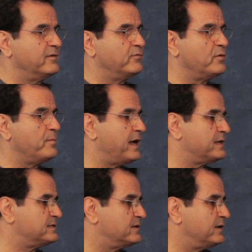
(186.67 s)
For the
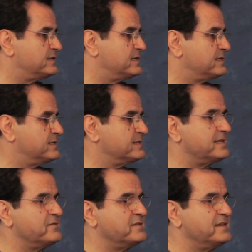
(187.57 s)
past 16,
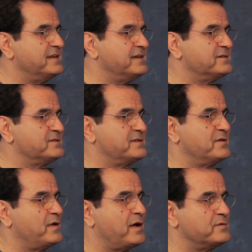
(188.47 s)
17 years or
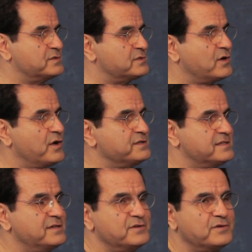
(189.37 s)
something, I was just
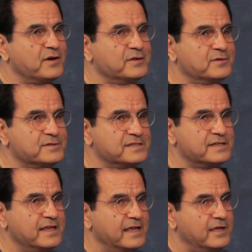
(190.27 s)
constantly trying to
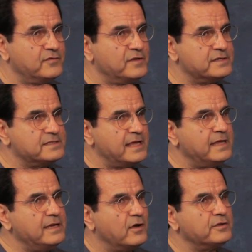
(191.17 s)
see if there is
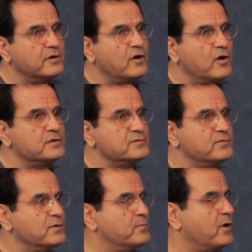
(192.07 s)
any other cause
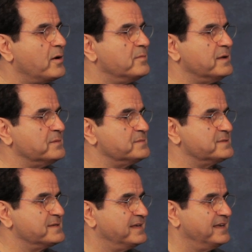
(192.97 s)
for the problems.